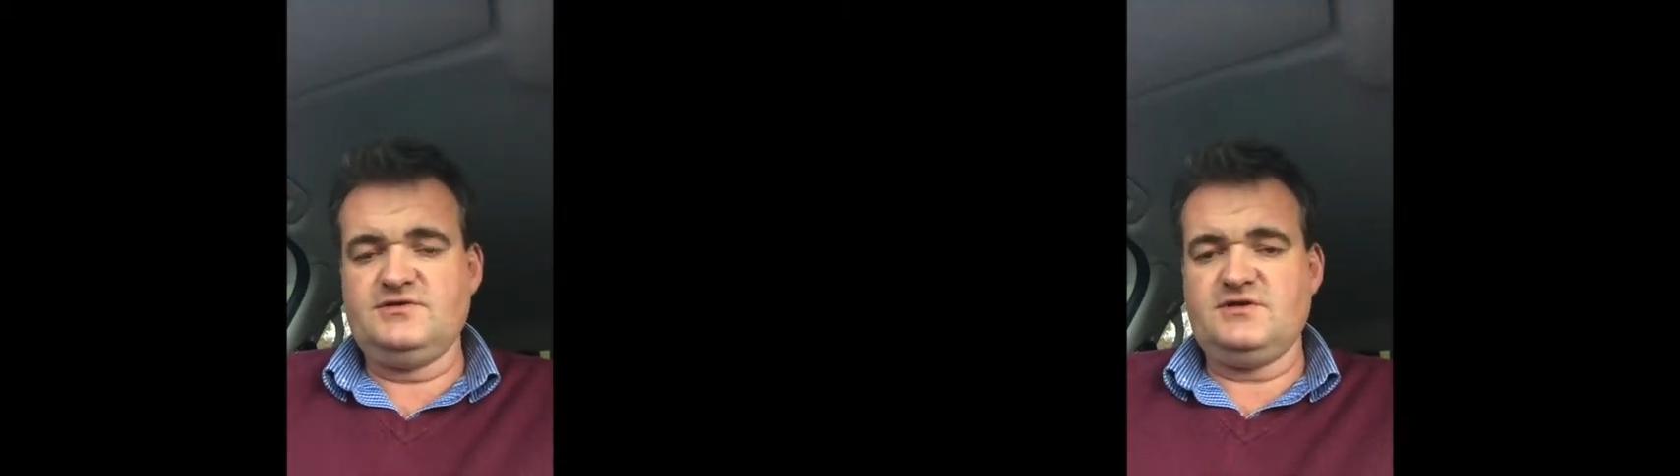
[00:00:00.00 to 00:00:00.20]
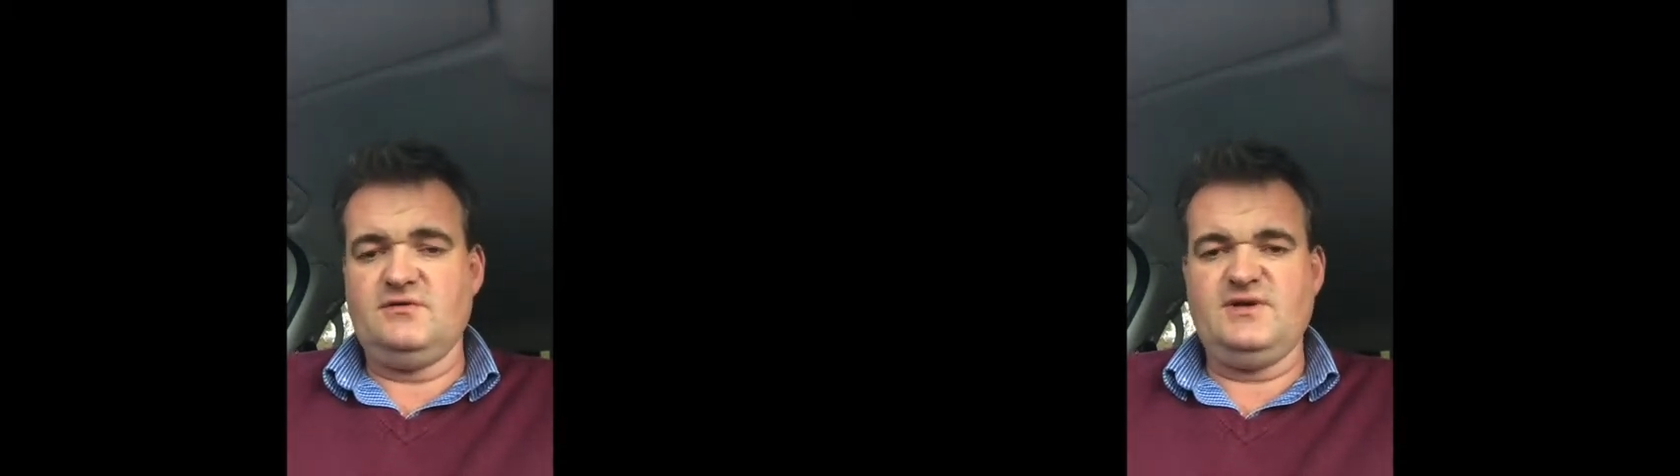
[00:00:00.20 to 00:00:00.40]

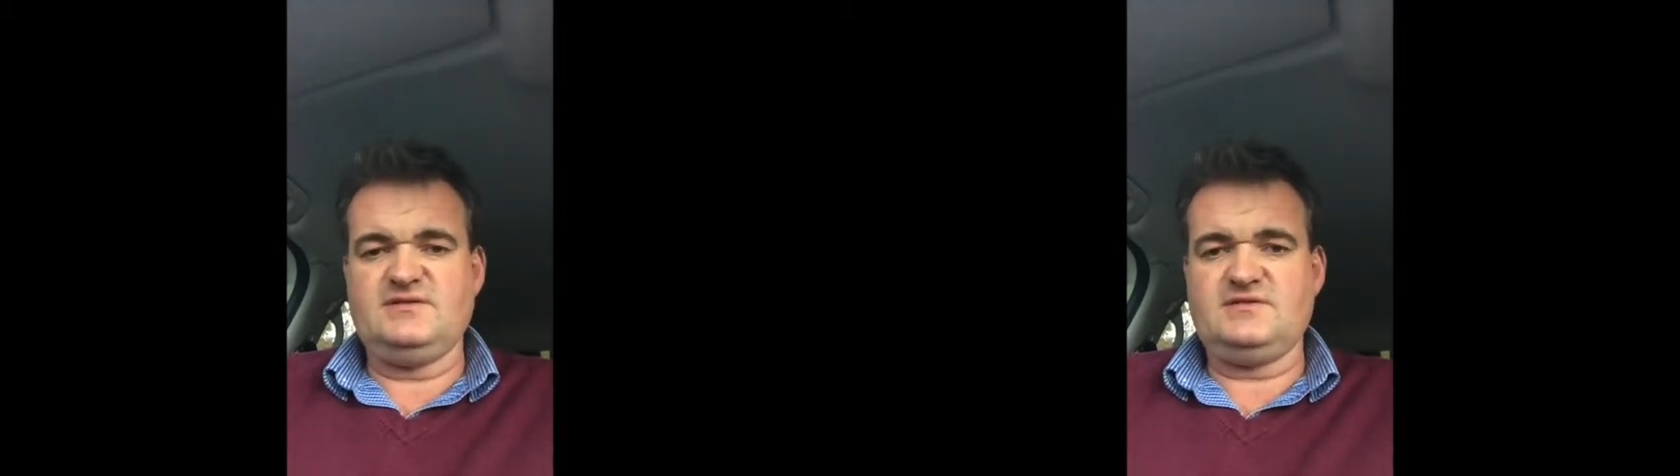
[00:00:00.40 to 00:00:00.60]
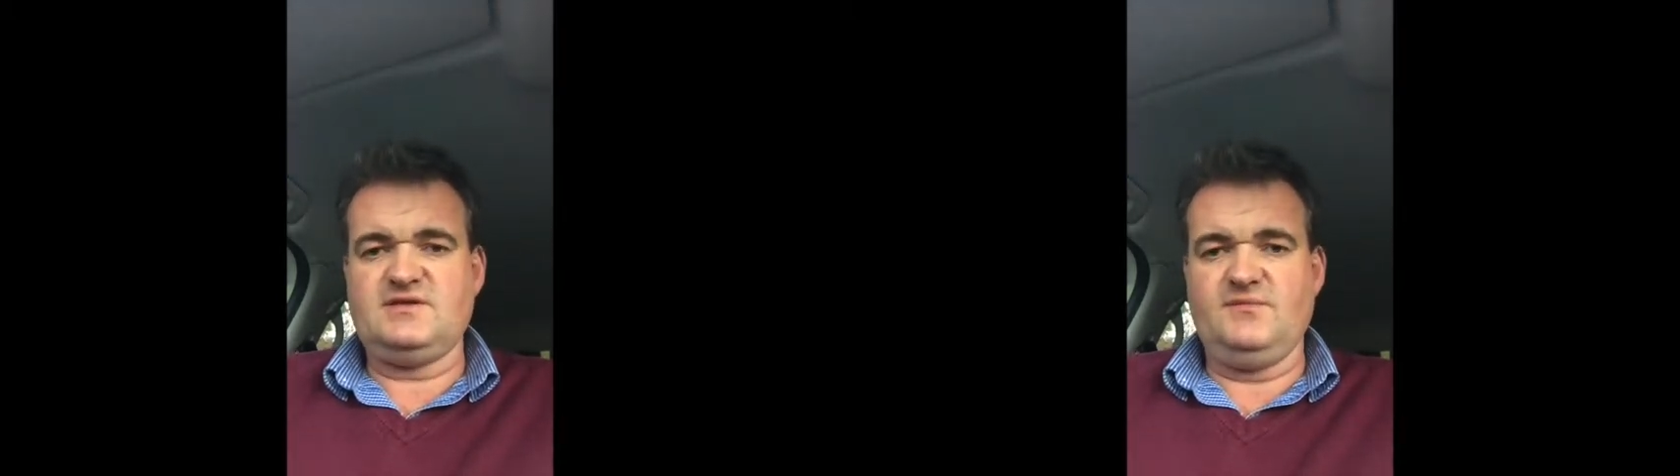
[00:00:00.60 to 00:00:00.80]
so
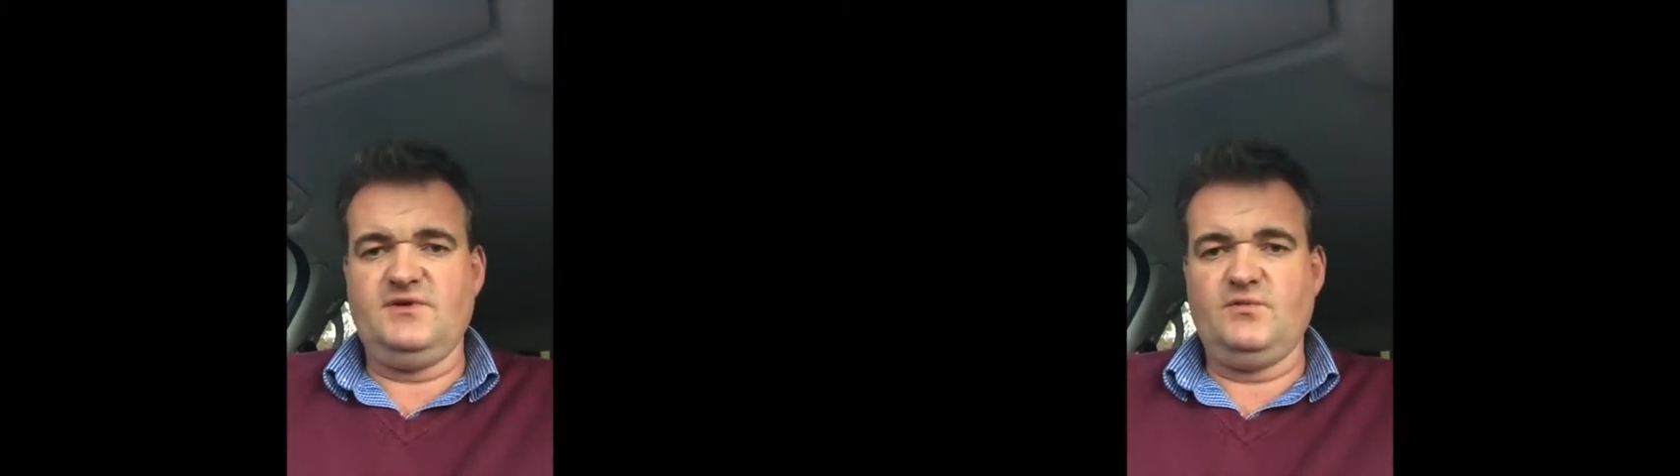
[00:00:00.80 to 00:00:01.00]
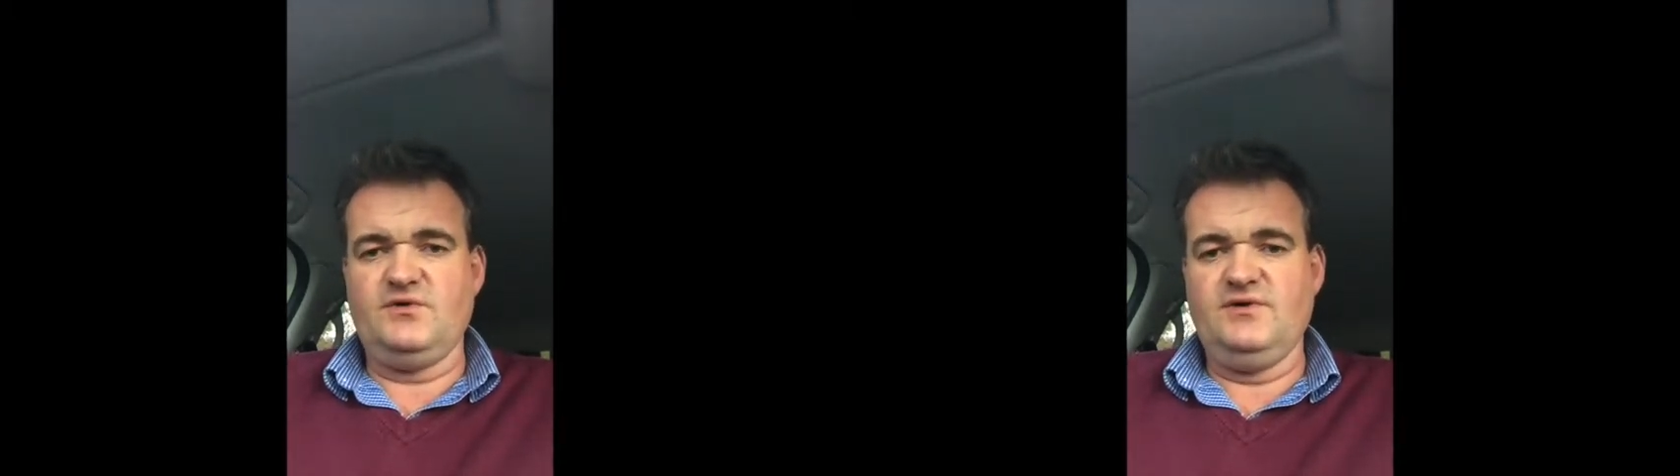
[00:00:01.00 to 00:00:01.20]
that's
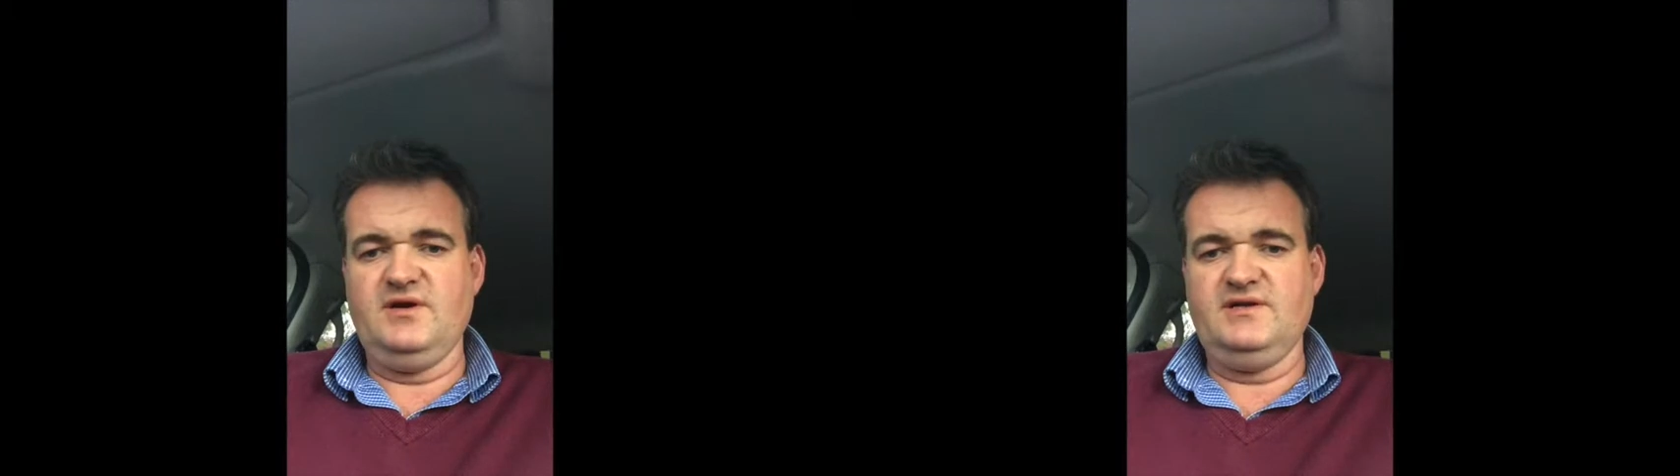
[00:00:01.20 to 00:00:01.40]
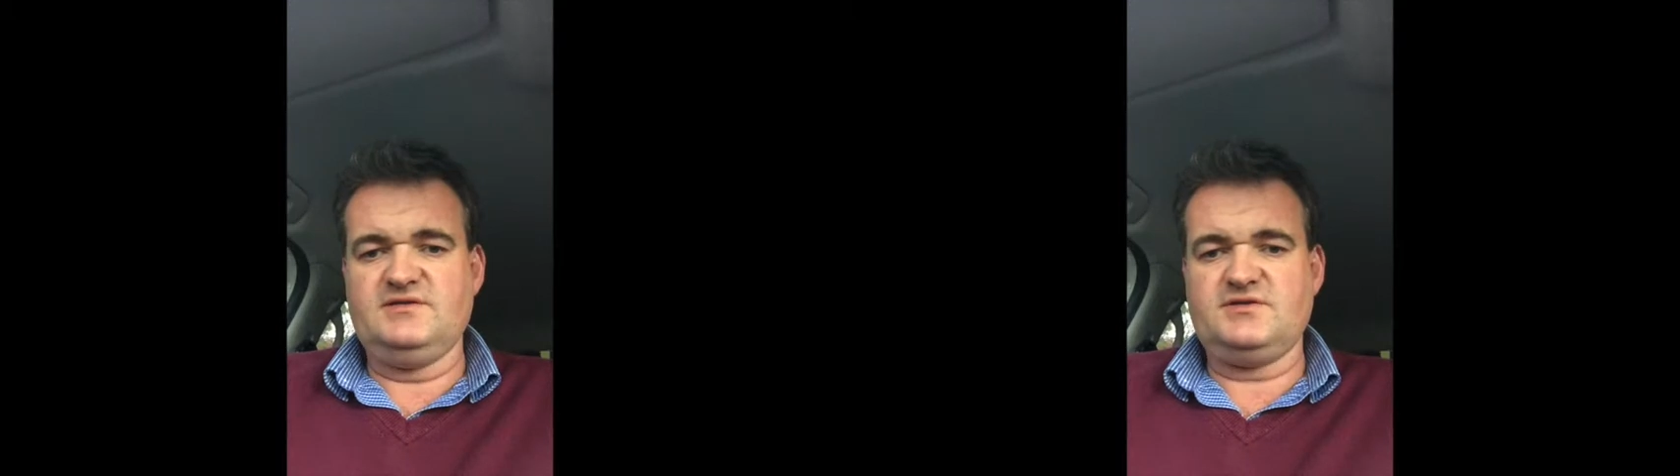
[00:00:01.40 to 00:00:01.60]
something we're
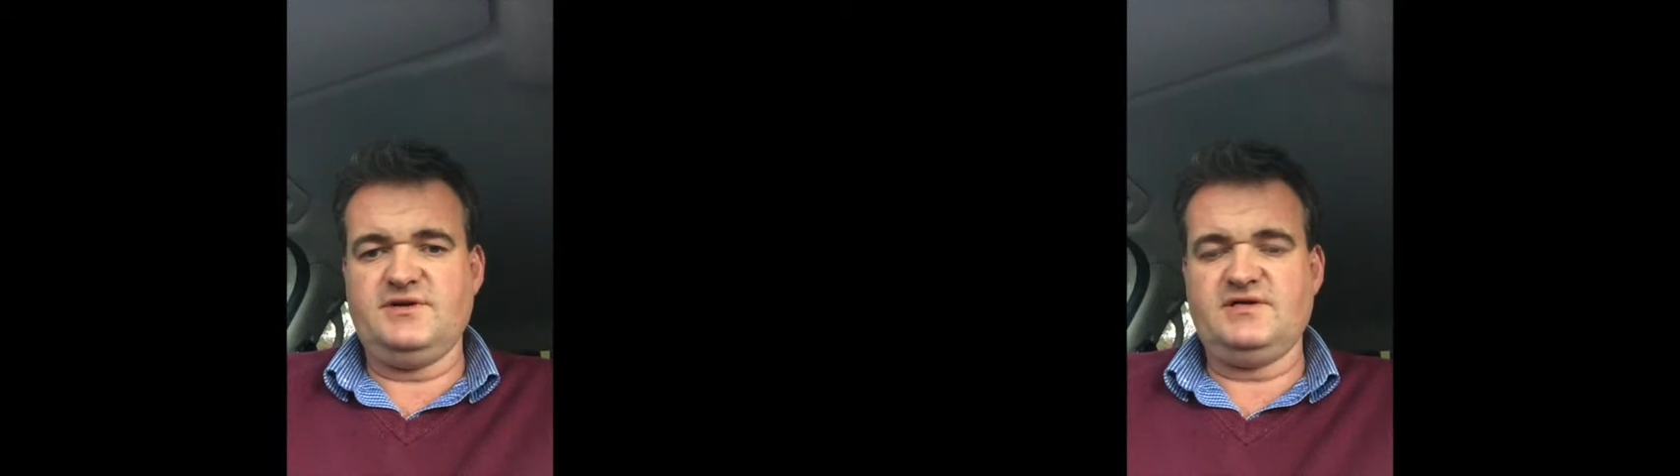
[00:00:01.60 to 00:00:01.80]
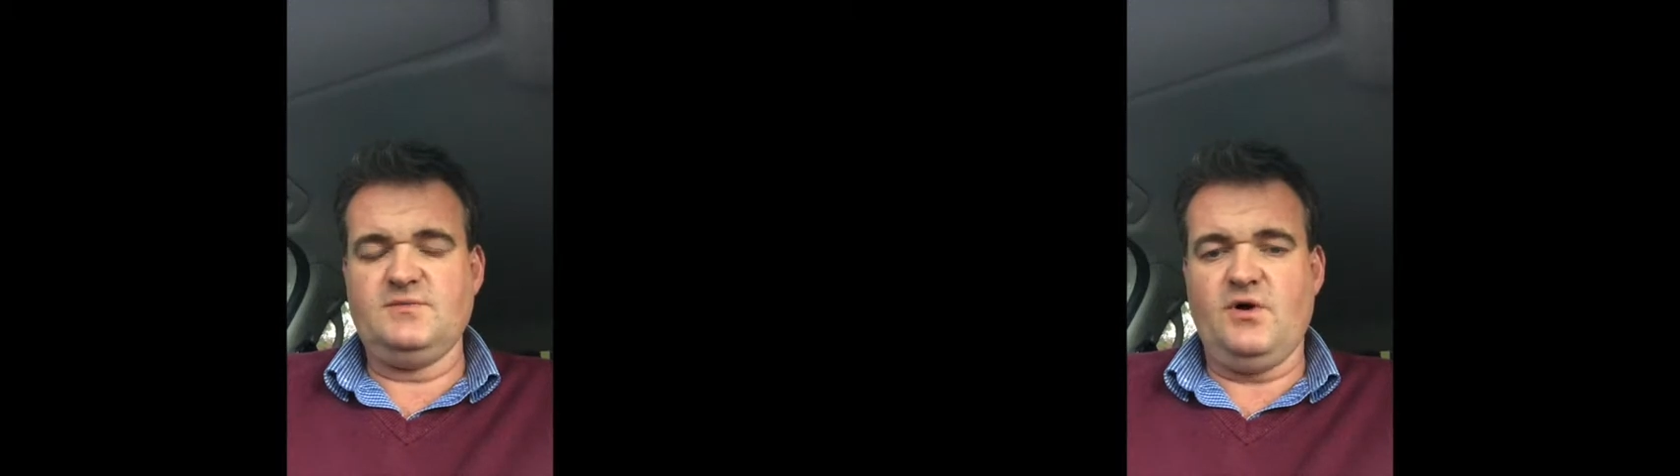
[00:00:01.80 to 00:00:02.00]
really
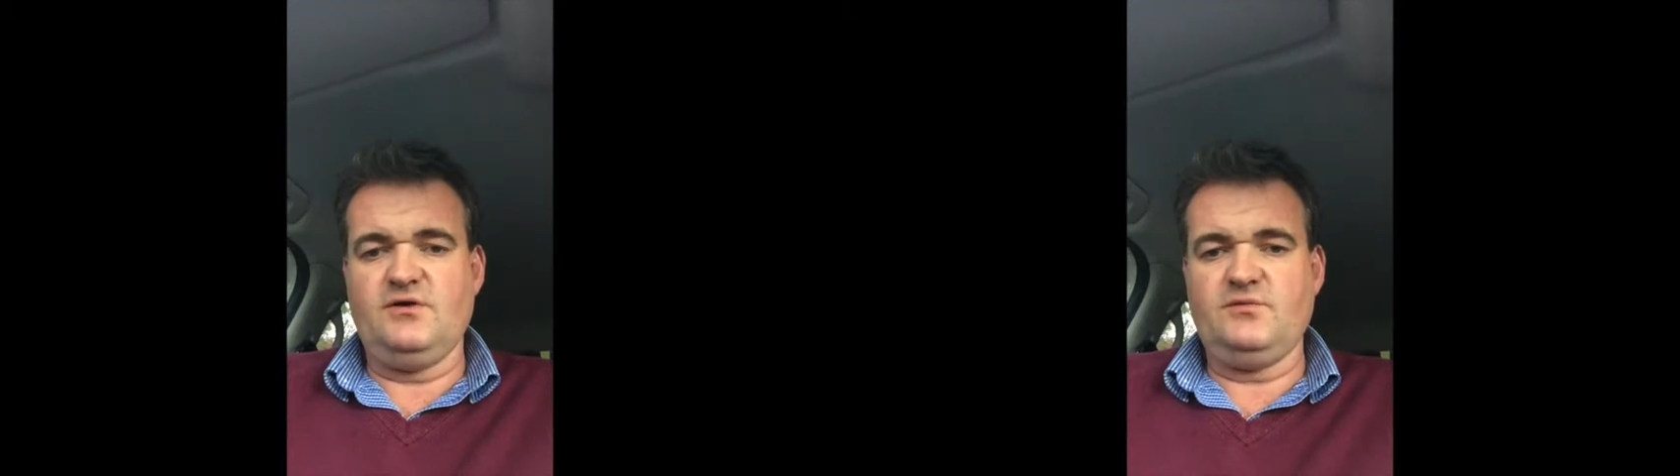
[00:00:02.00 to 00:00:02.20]
strict about.